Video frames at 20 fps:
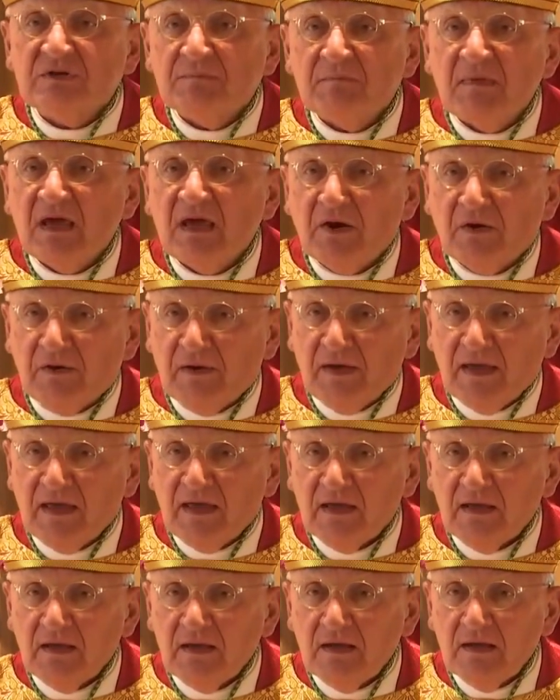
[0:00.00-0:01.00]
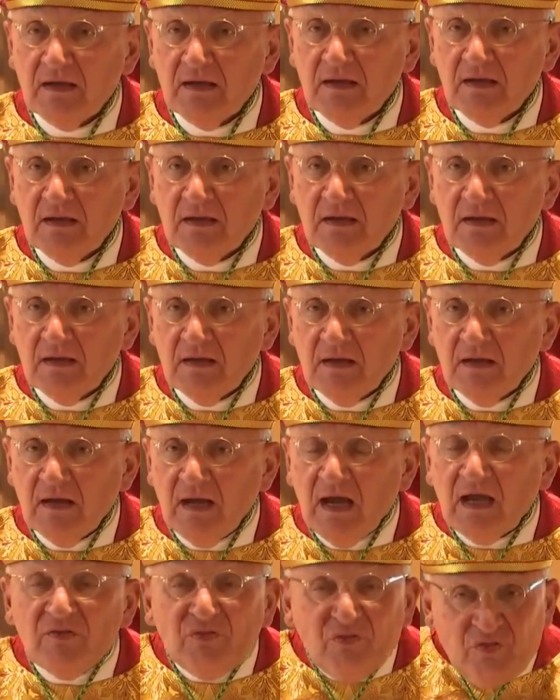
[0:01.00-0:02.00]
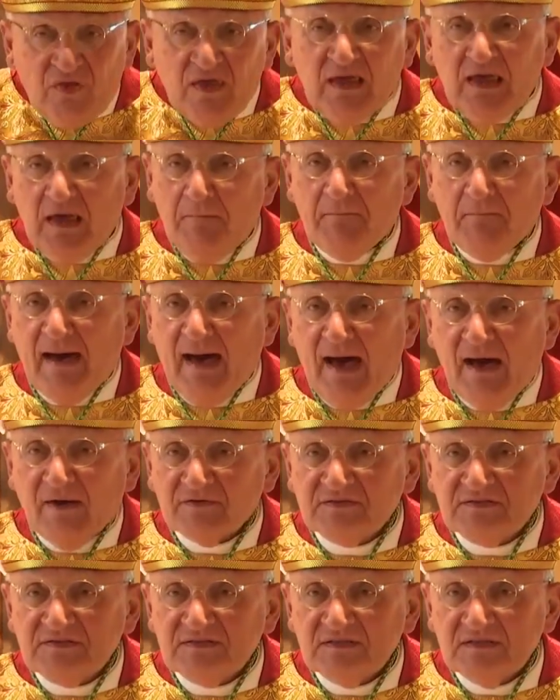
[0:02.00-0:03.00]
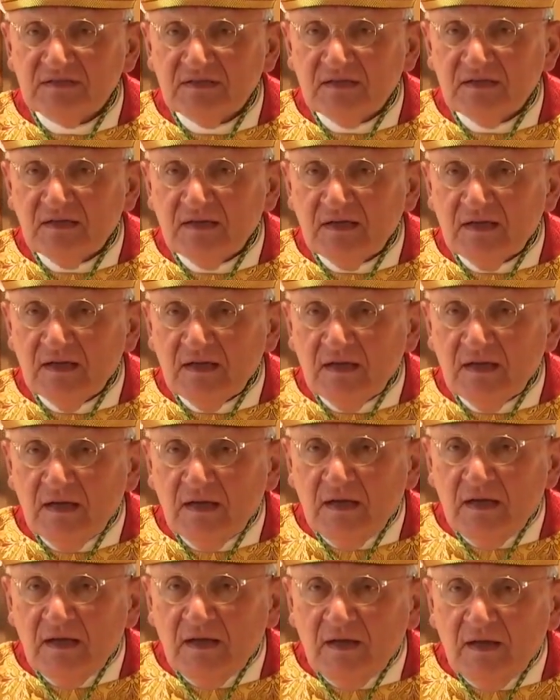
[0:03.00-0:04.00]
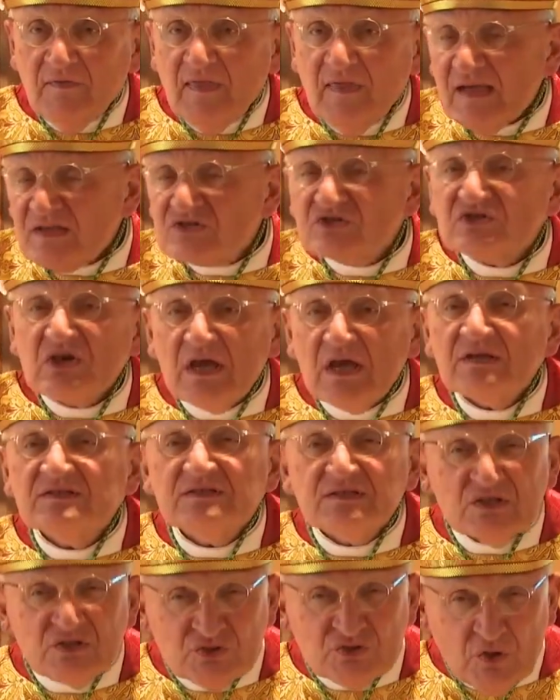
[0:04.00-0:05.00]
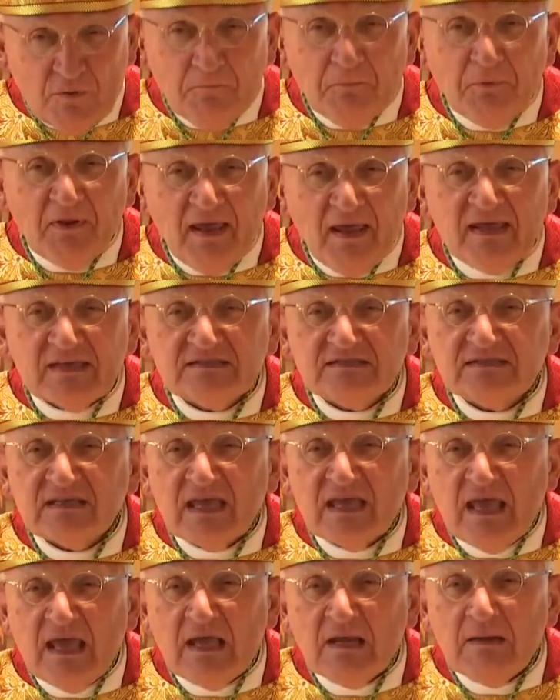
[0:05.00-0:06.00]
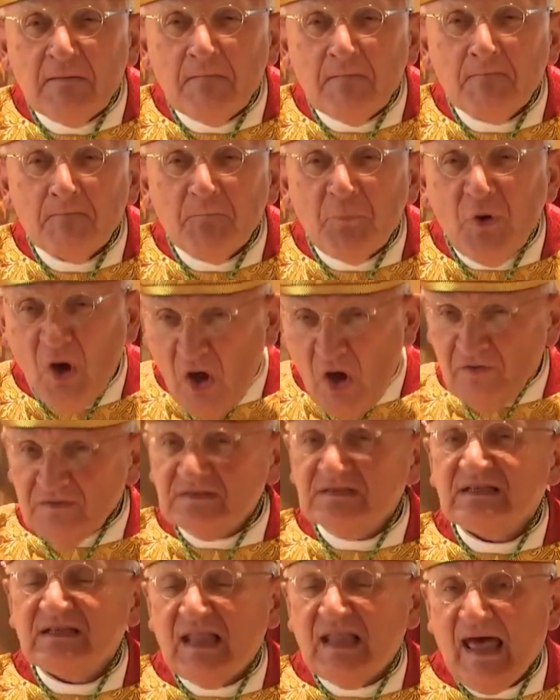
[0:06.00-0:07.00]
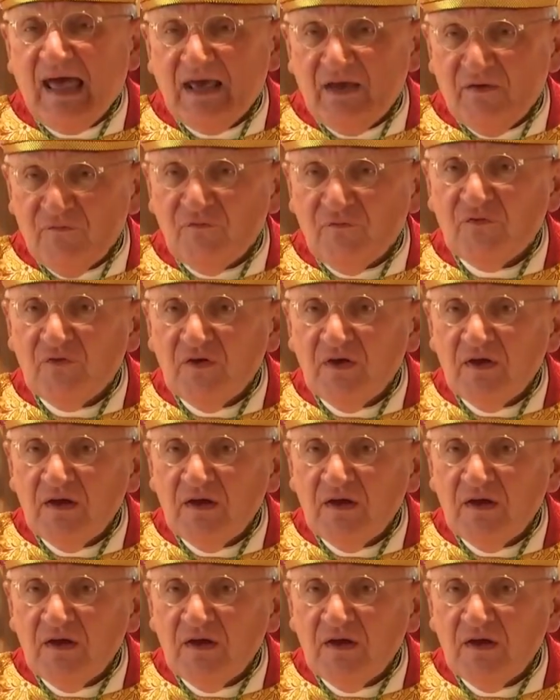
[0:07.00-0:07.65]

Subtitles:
Mary. And think about that change that took place in Paul's life,